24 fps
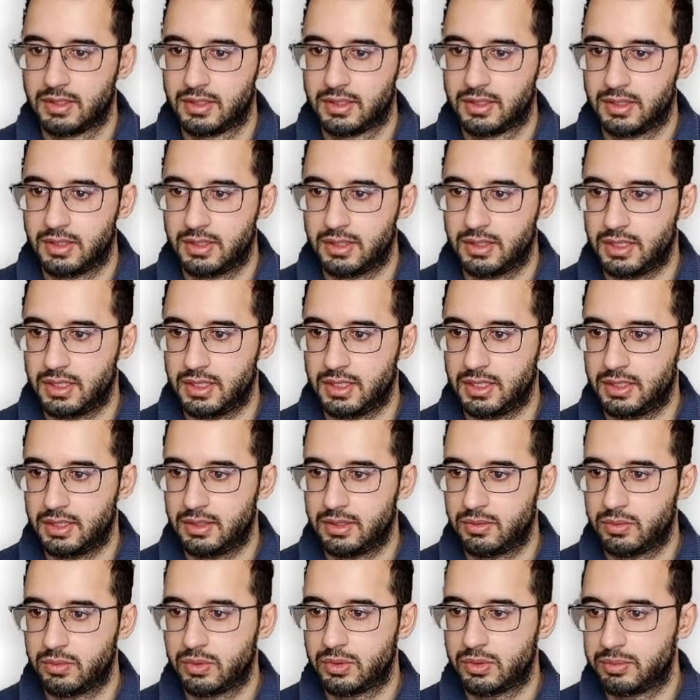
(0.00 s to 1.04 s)
And
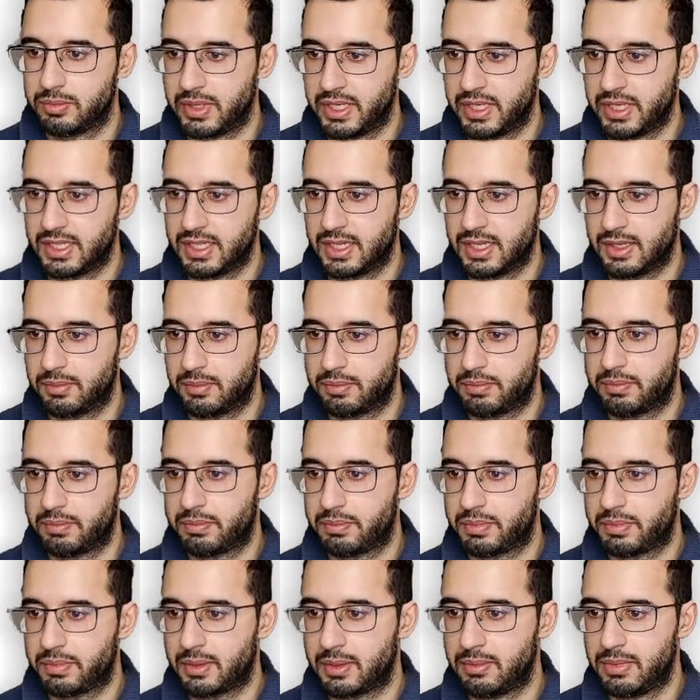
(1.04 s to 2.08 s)
we'll make that
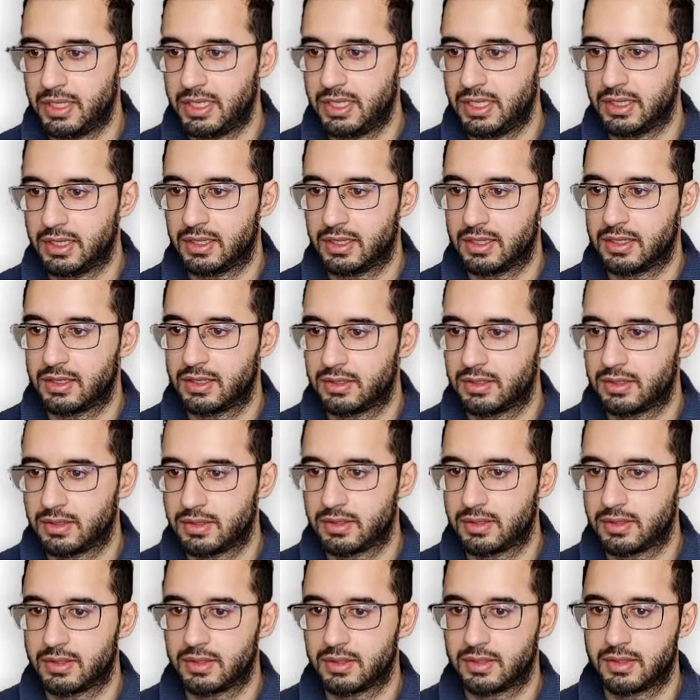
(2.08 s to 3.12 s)
public
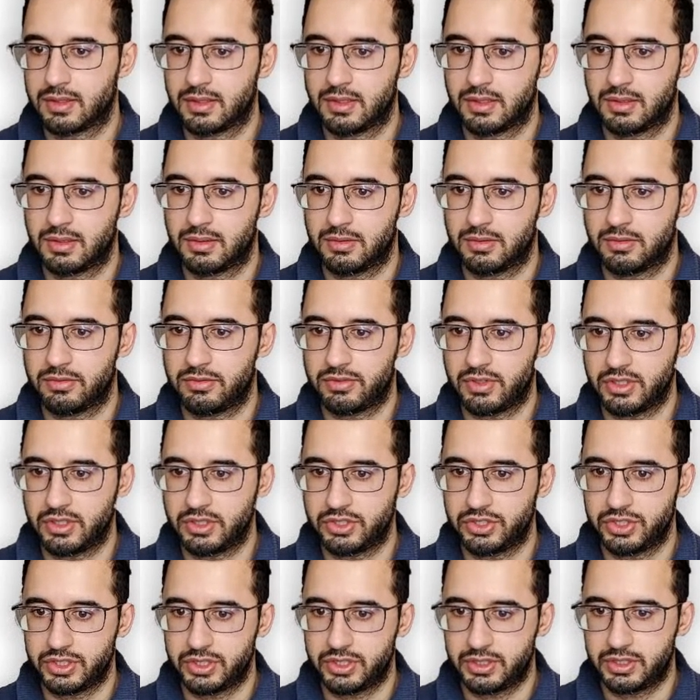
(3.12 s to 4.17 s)

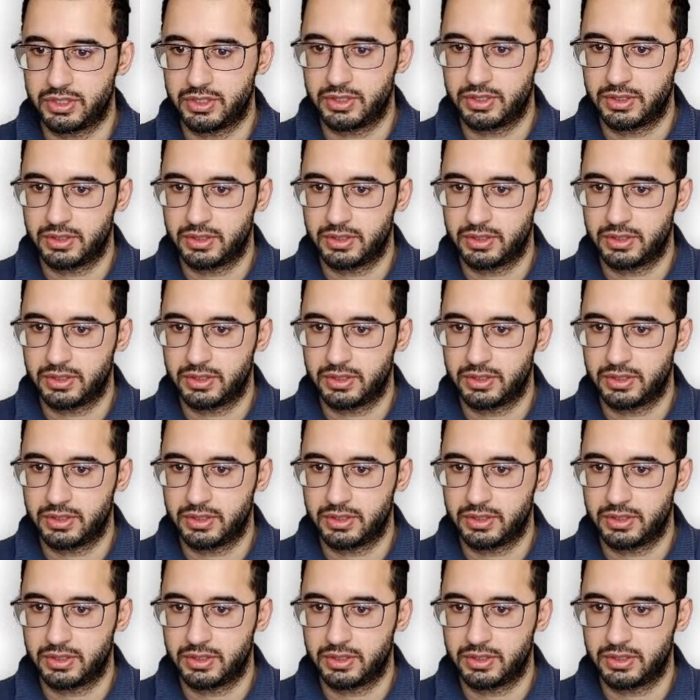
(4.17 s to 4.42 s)
function.